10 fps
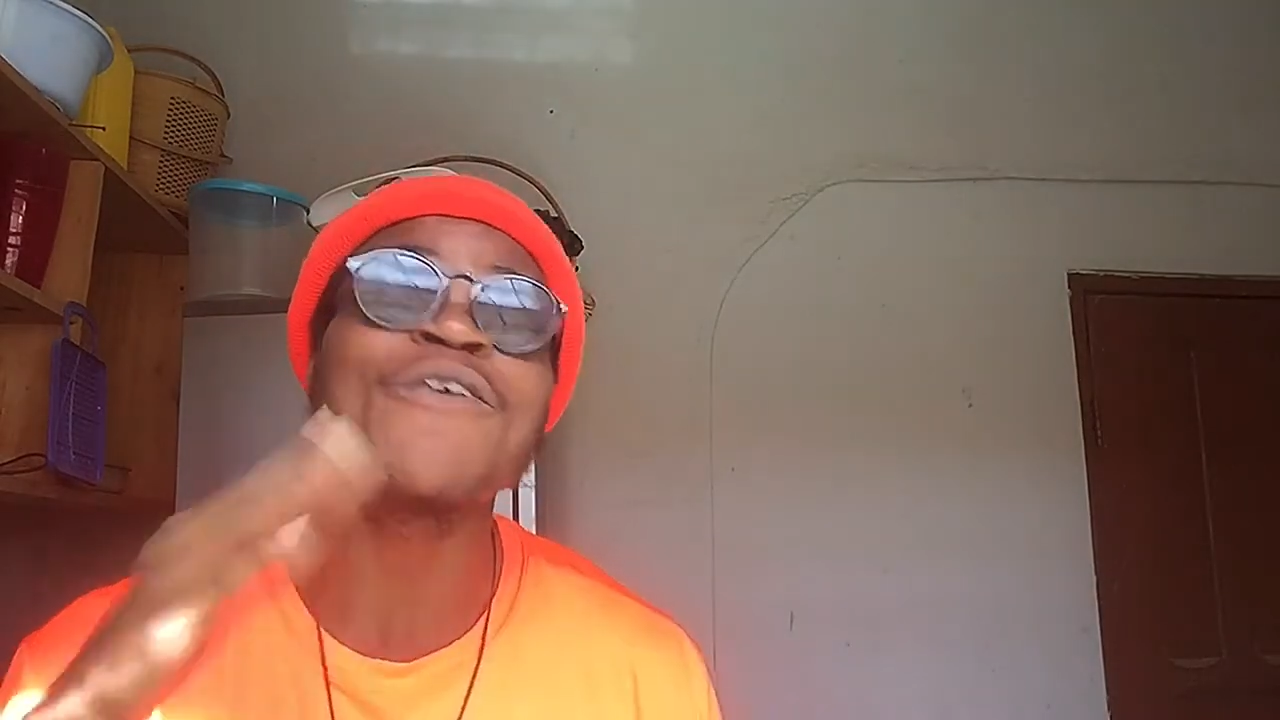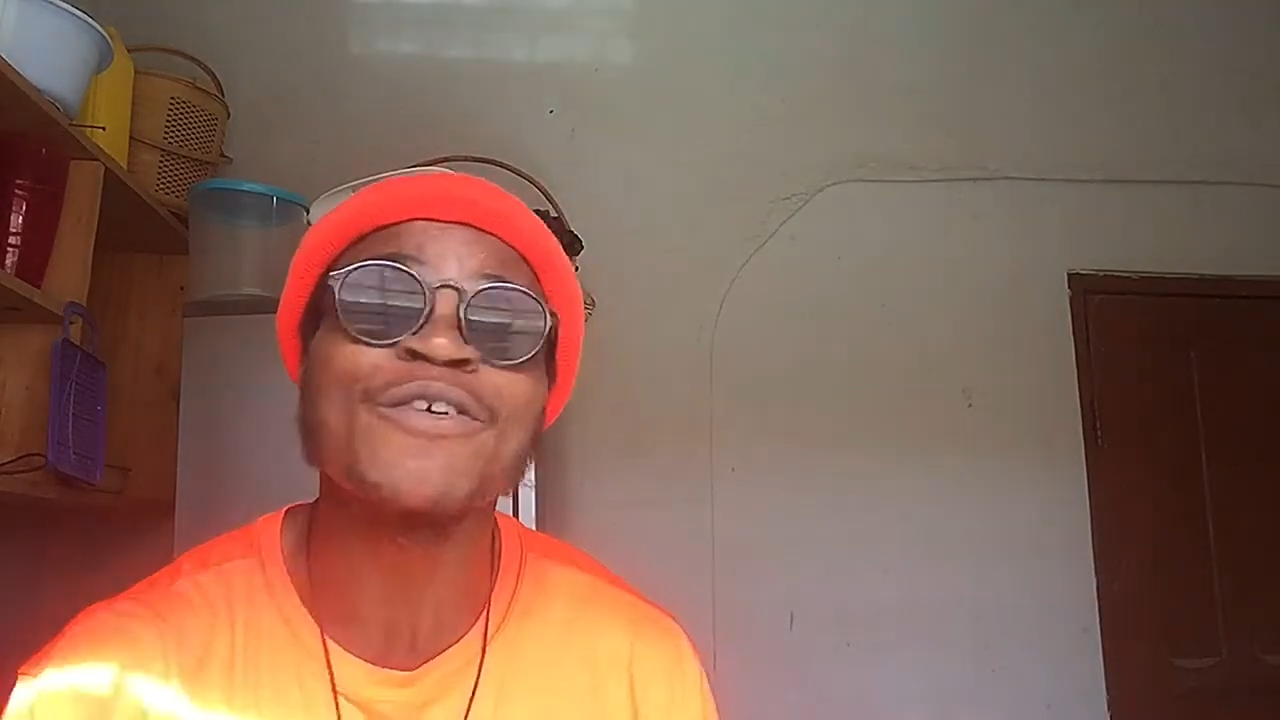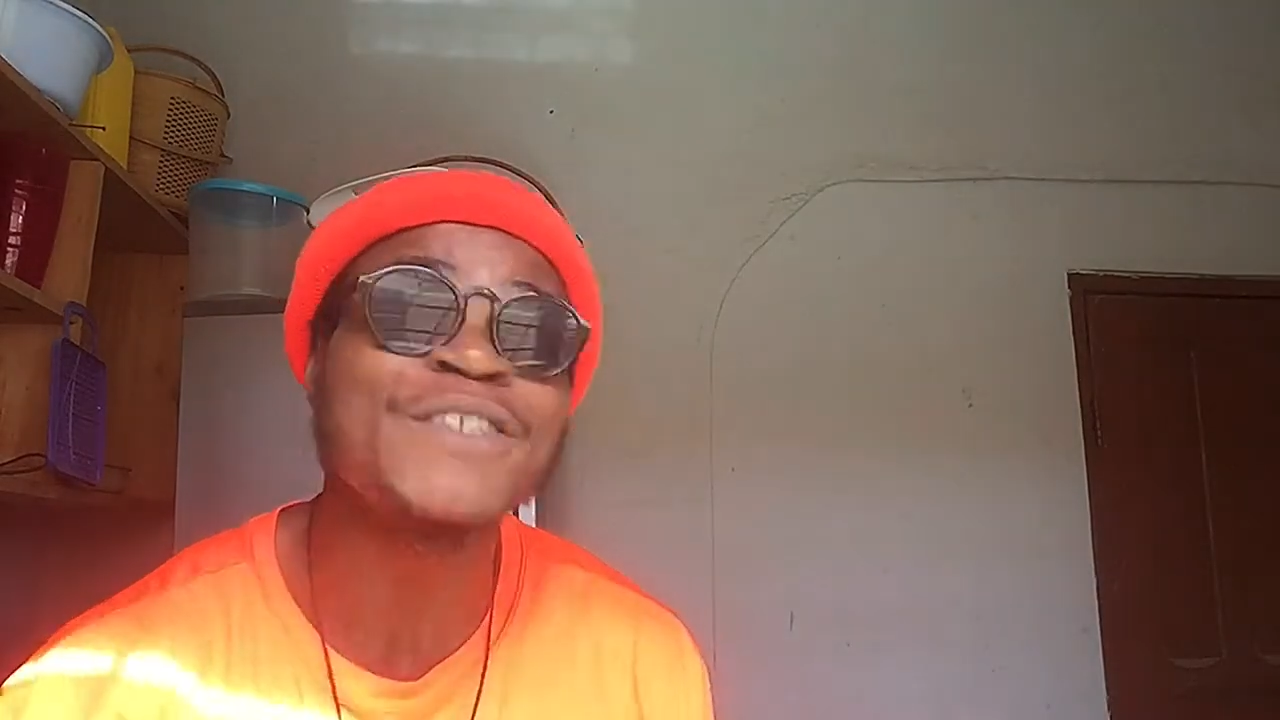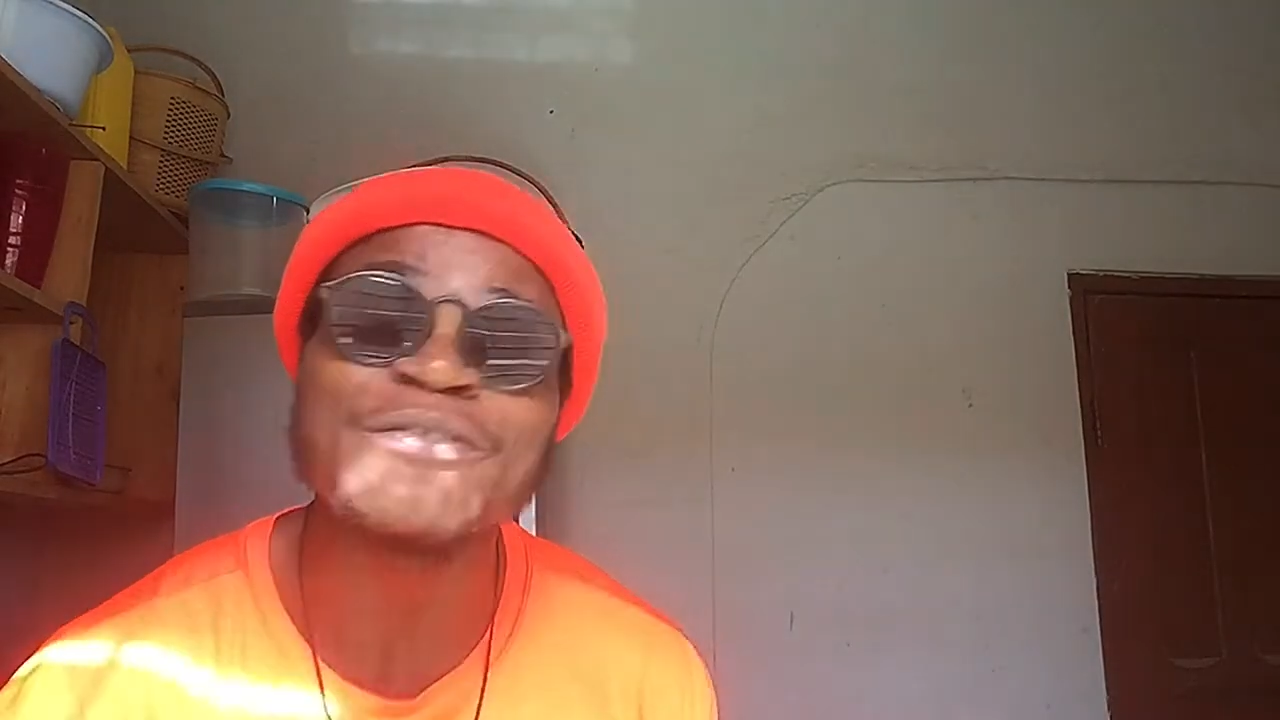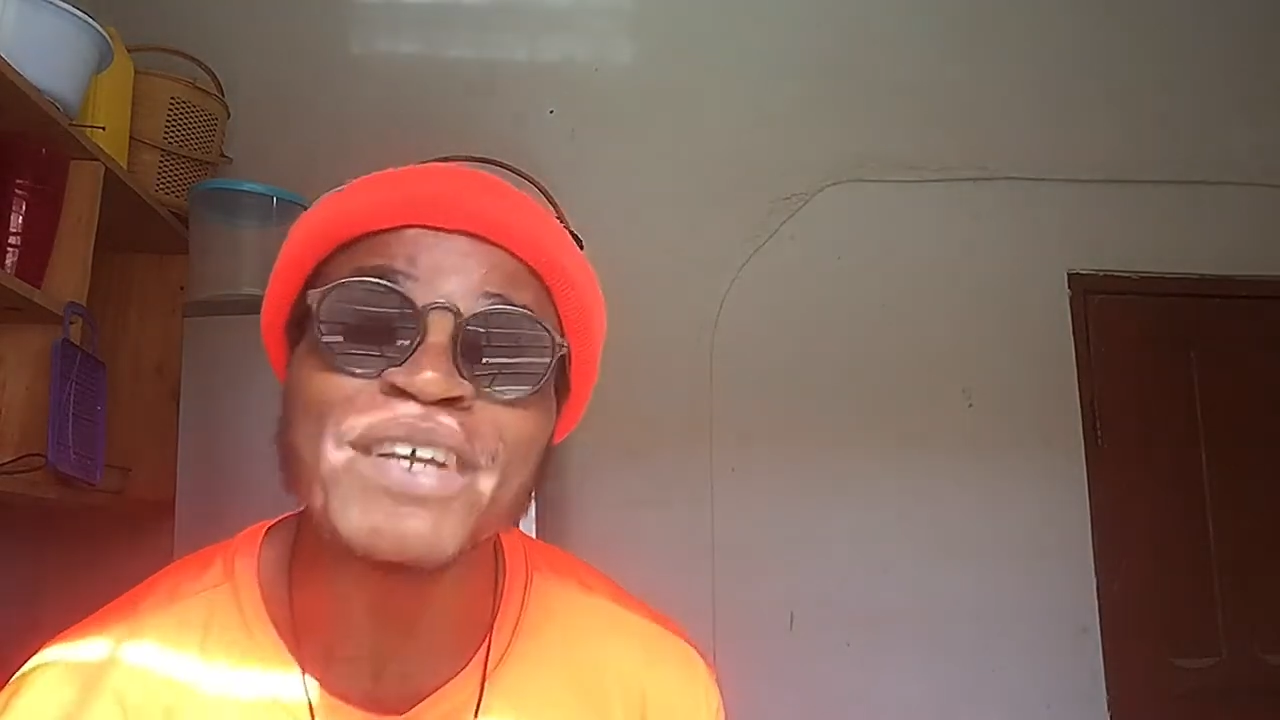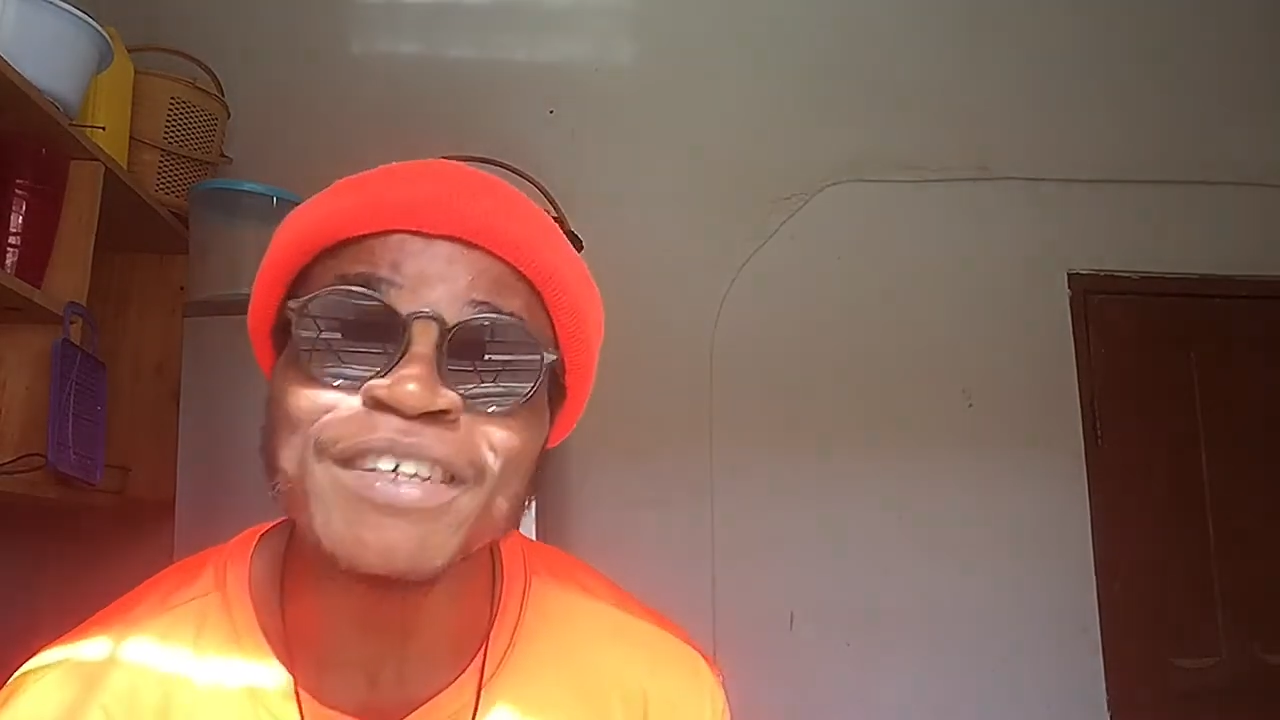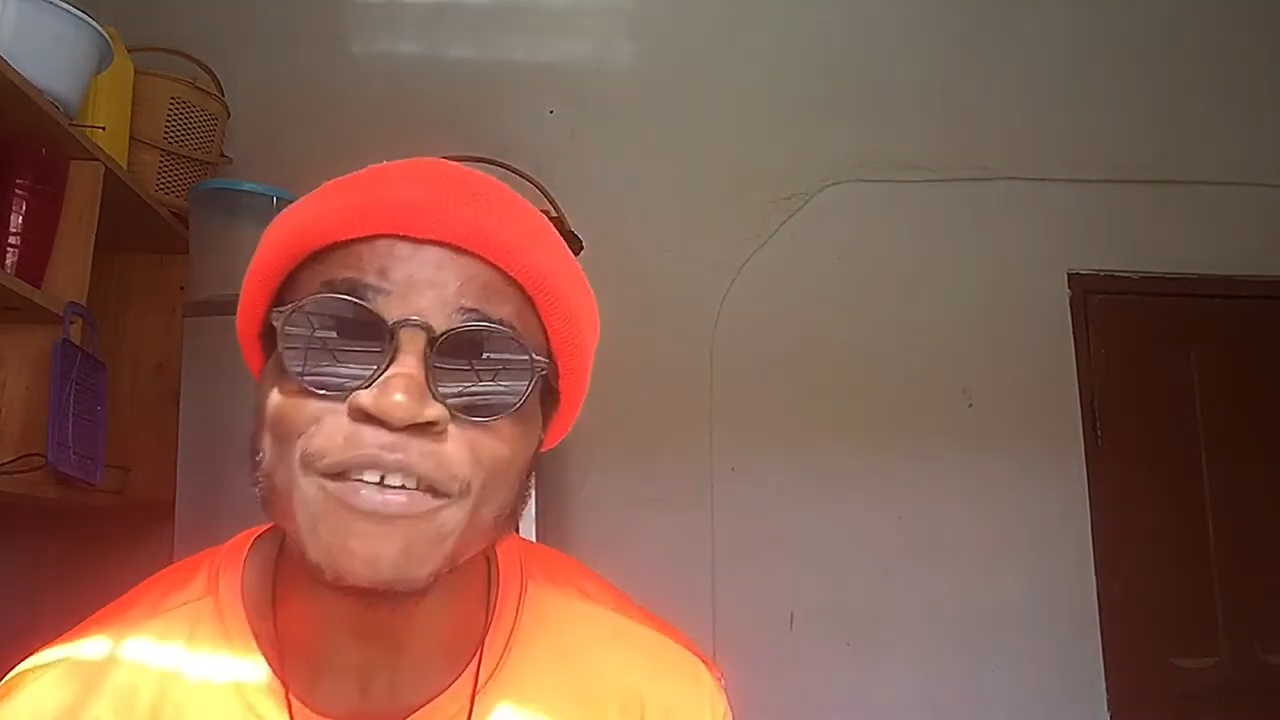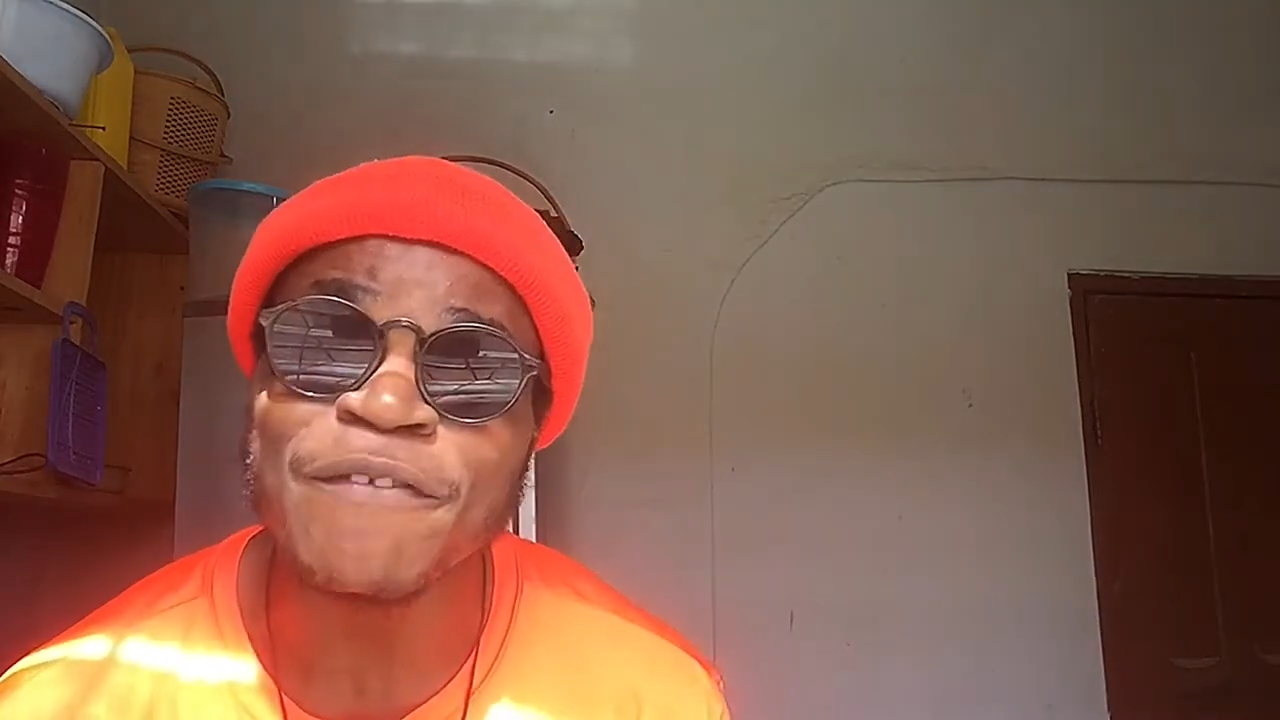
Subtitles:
go straight into